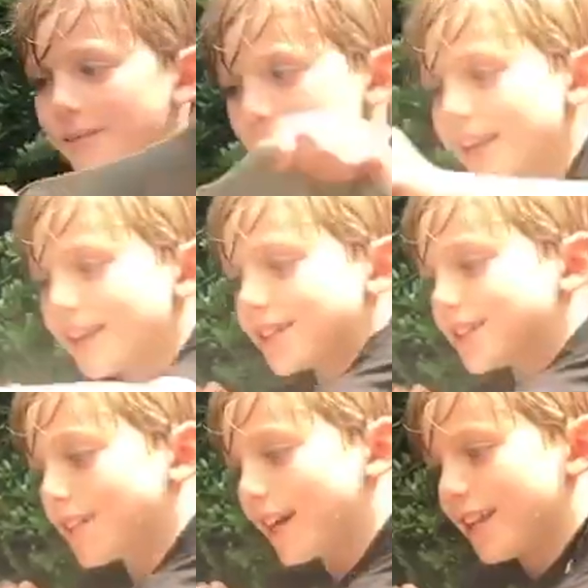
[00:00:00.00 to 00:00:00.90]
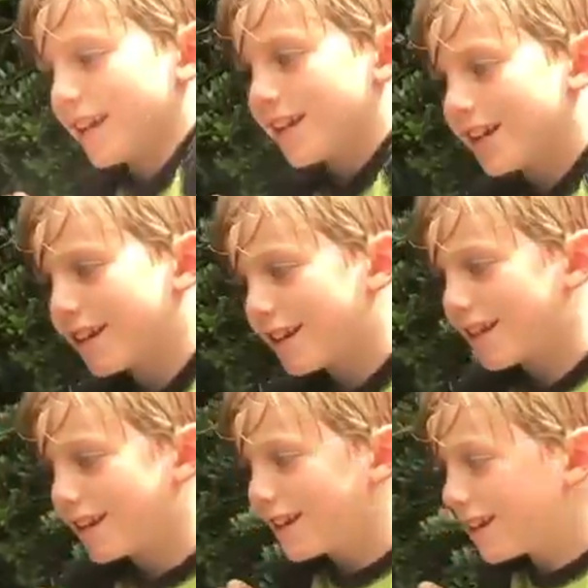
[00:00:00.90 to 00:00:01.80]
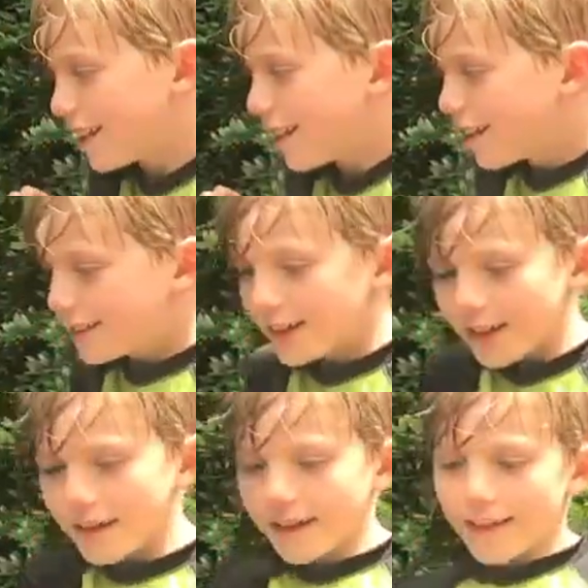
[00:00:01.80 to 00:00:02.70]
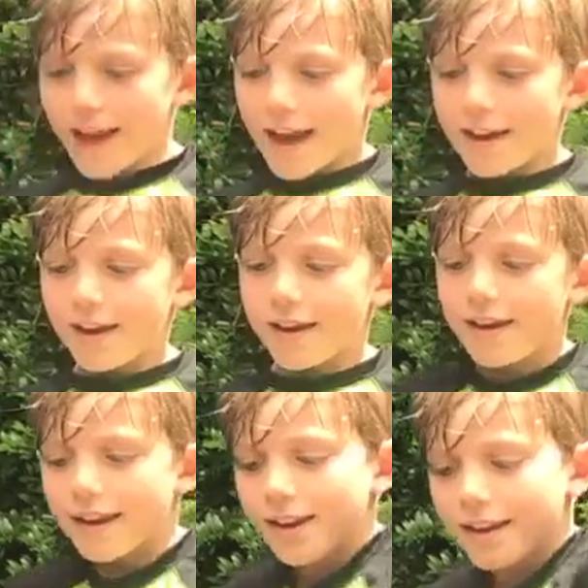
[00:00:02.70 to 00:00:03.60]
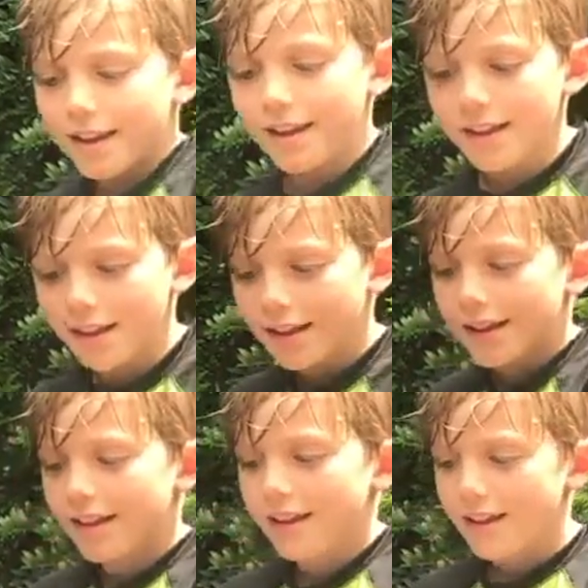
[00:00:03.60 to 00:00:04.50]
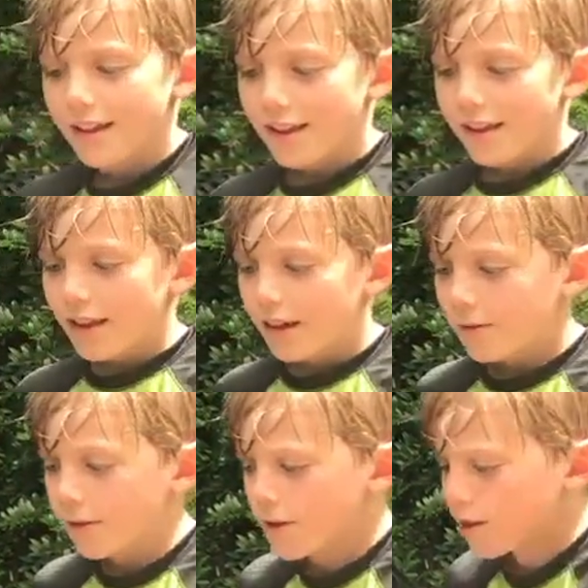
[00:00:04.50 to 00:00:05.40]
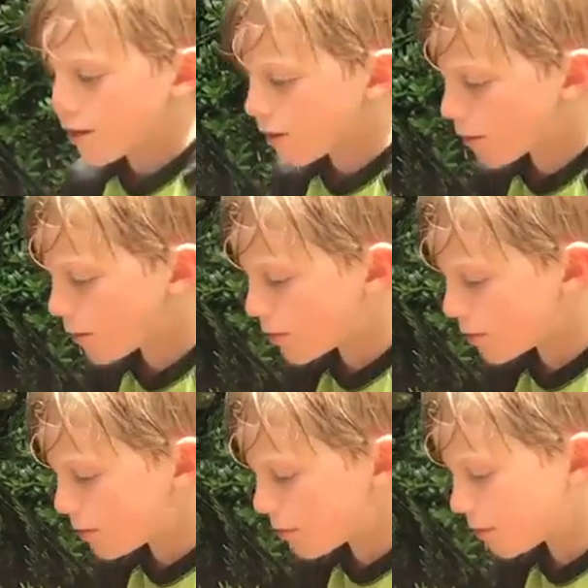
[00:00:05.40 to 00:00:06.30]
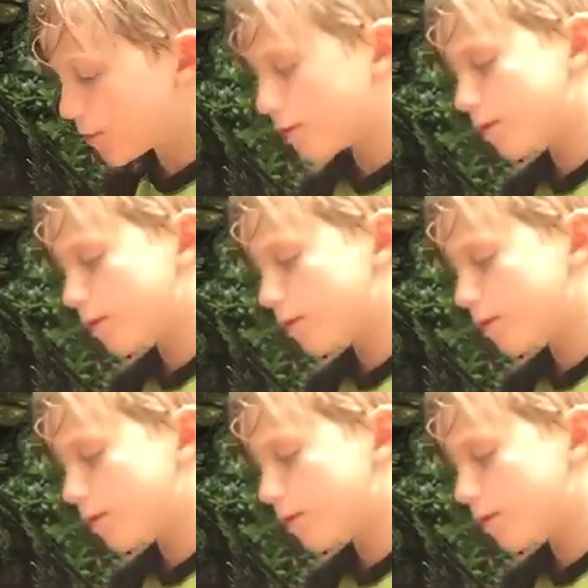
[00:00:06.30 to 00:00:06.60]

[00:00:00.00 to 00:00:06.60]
And make it shiny. Awesome. See, look at that. Looks pretty good. Well, well it's like a